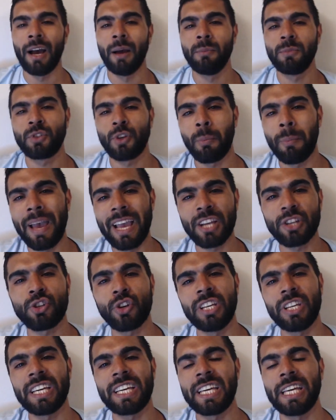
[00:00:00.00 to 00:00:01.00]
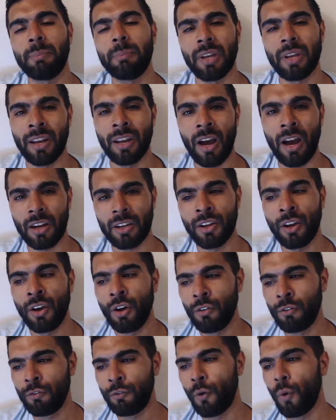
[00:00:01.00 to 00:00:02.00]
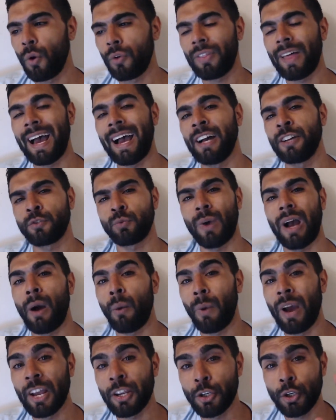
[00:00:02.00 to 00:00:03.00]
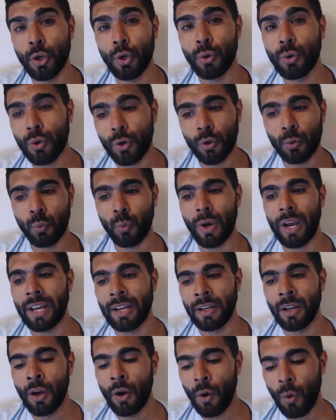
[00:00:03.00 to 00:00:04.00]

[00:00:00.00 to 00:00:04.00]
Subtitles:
So make sure you keep it locked for that as well, where you could win